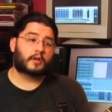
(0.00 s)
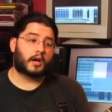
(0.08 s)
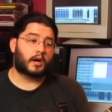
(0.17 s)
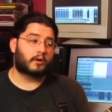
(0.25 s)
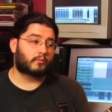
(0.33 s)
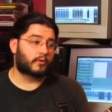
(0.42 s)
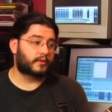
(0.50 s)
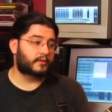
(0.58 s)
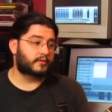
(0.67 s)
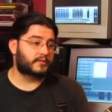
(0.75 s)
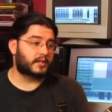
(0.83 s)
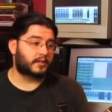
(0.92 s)
uh, roll it
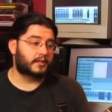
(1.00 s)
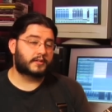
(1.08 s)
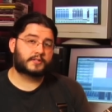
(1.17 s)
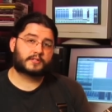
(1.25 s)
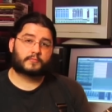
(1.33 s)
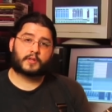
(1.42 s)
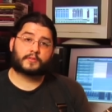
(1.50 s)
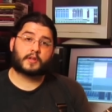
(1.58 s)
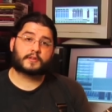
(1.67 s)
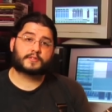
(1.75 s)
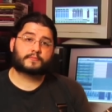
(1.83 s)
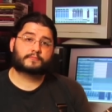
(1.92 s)
into your techniques, and
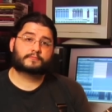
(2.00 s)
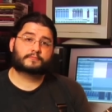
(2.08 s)
thanks.